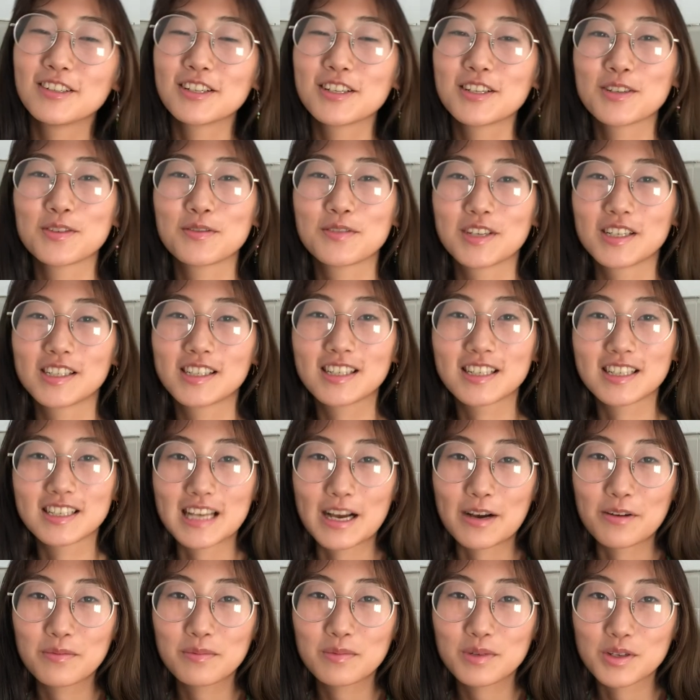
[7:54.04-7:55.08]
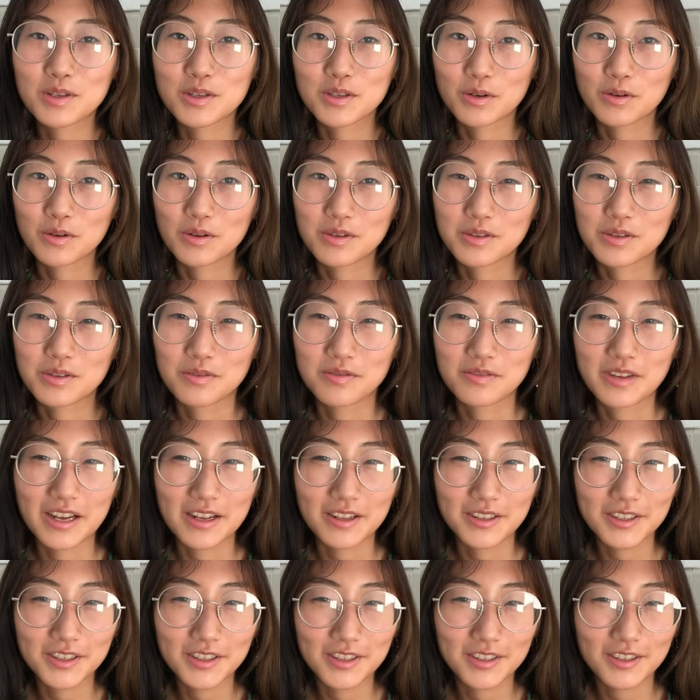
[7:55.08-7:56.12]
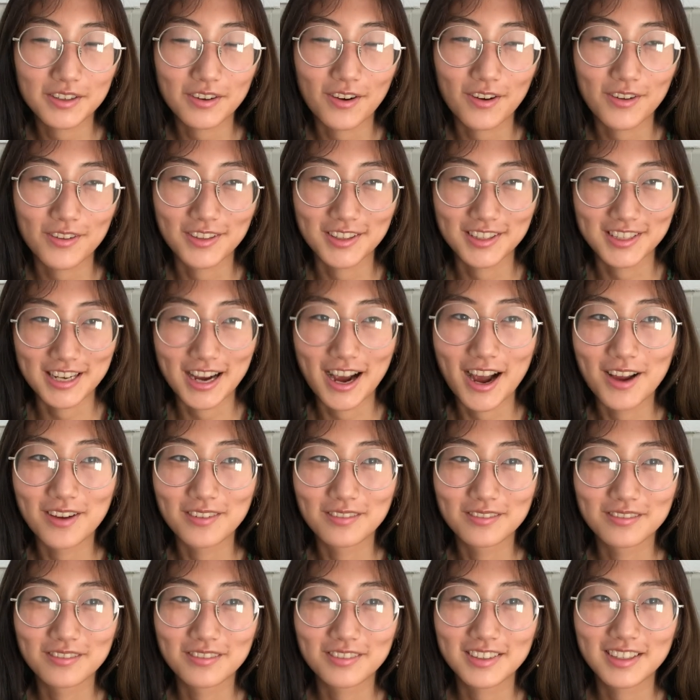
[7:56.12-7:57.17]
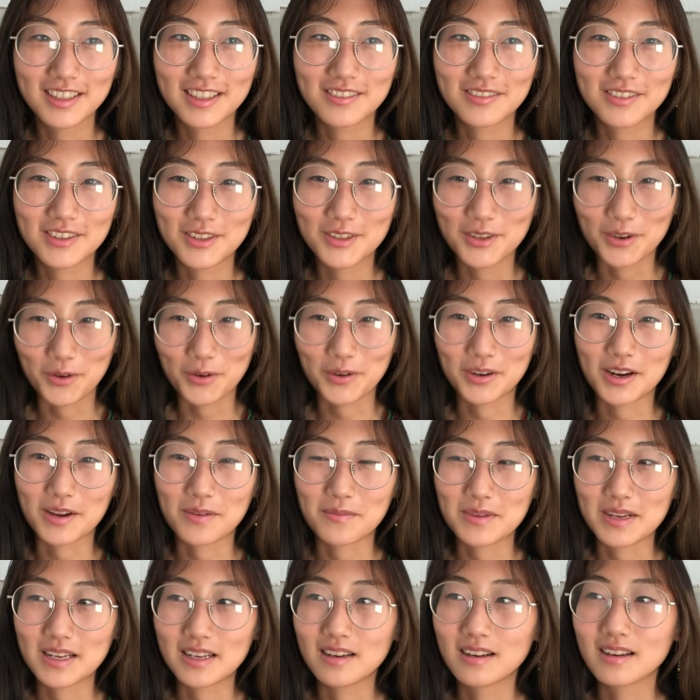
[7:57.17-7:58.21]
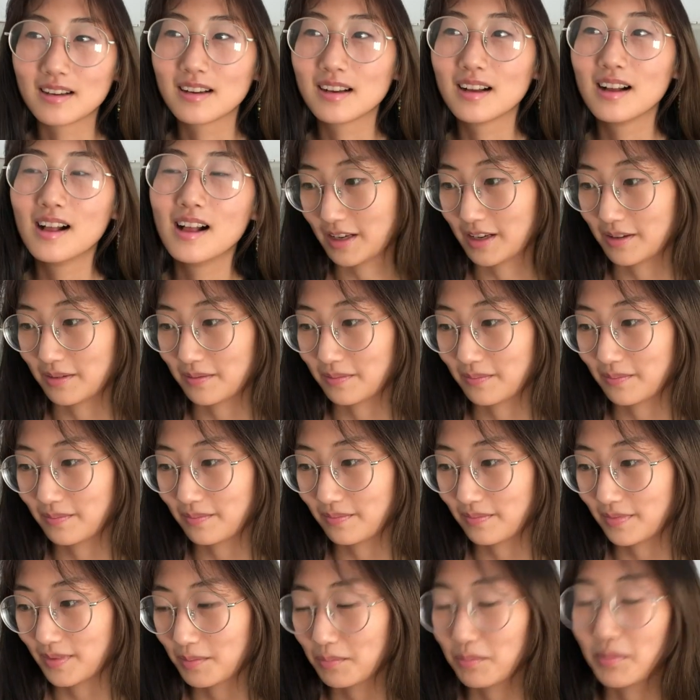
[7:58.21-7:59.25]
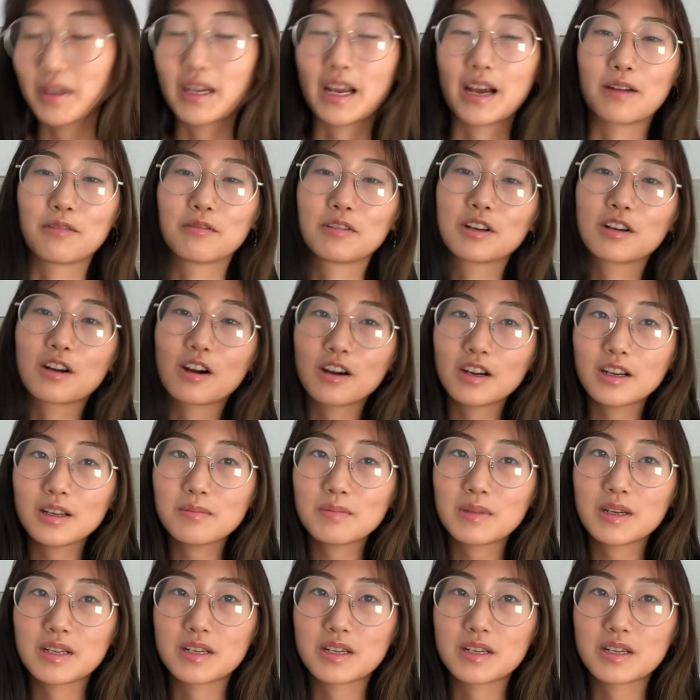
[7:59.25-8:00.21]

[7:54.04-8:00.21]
Which is weird because I'm just so used to failure all the time, if you know what I mean. But yeah, regarding my